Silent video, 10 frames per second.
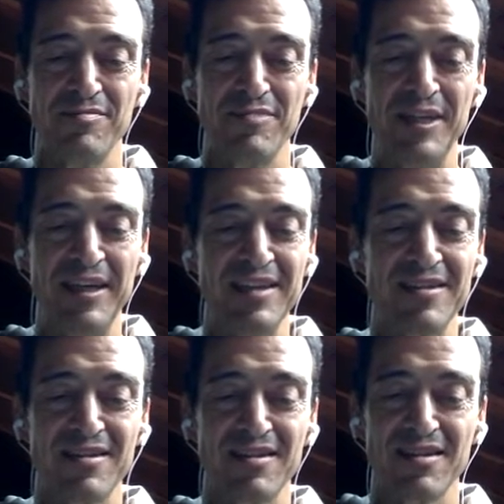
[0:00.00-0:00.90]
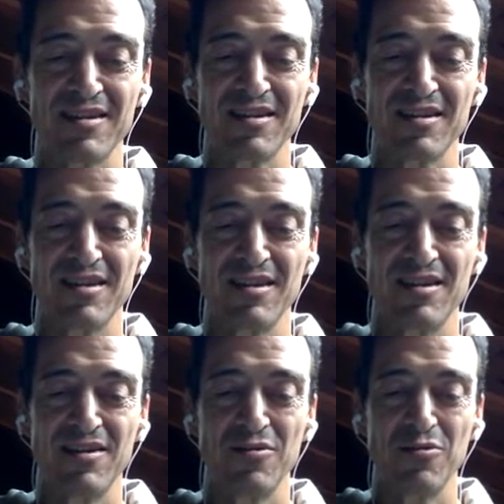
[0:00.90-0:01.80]
By us
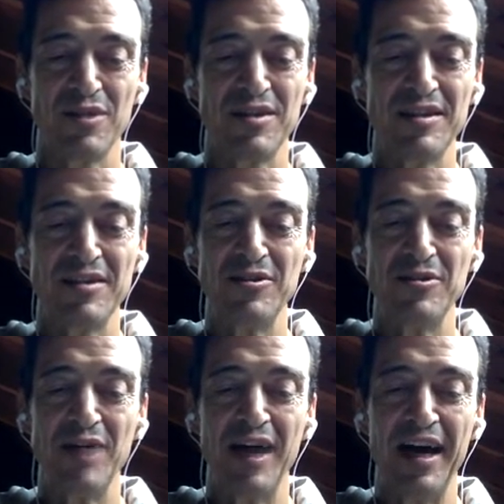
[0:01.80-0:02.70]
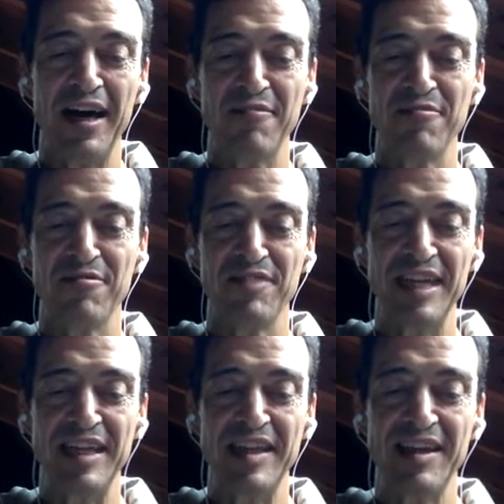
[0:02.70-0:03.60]
wanting to have
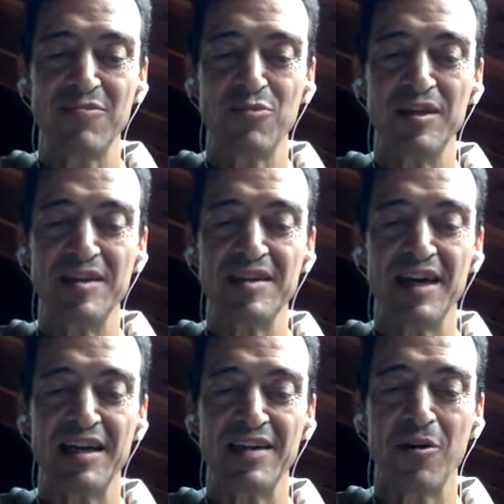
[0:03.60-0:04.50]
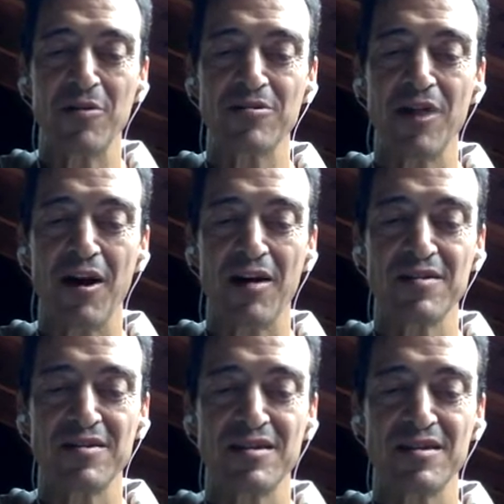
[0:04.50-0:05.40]
that thing we desire at all
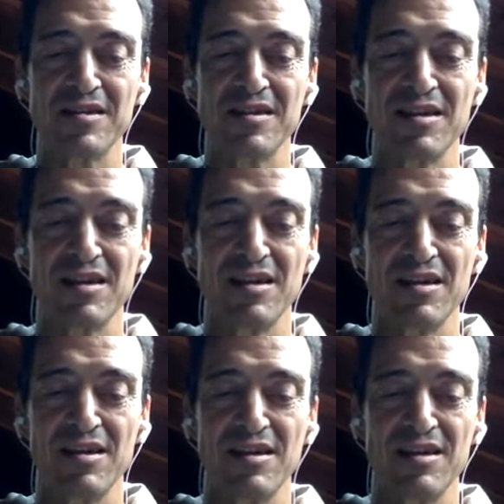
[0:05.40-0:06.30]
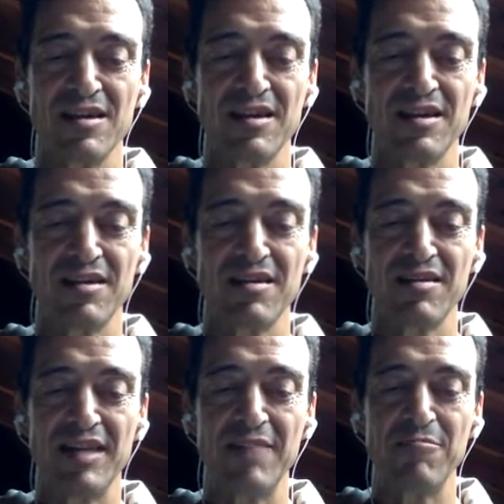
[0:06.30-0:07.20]
costs in
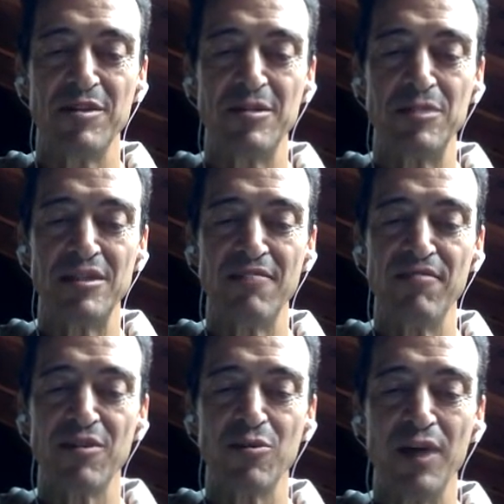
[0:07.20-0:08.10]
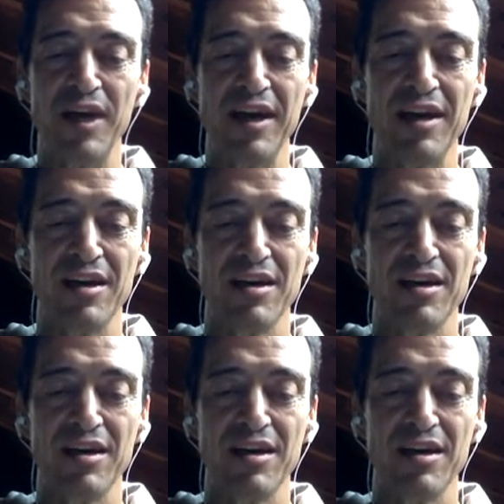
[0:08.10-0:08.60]
that very specific way,